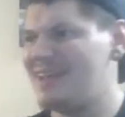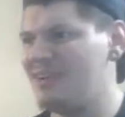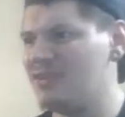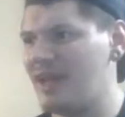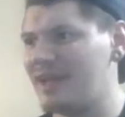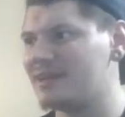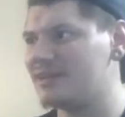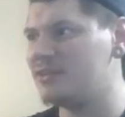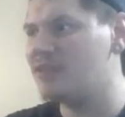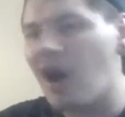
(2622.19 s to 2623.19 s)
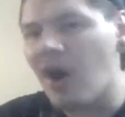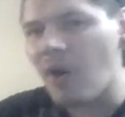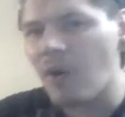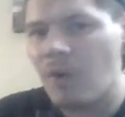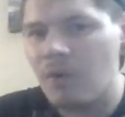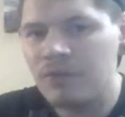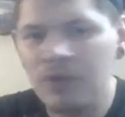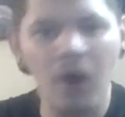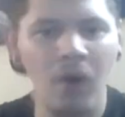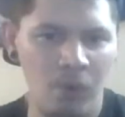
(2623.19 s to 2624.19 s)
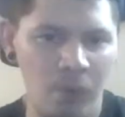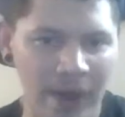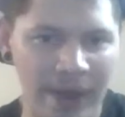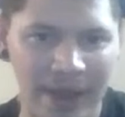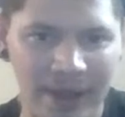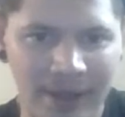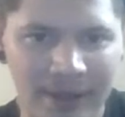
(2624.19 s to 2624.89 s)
you're like, no way.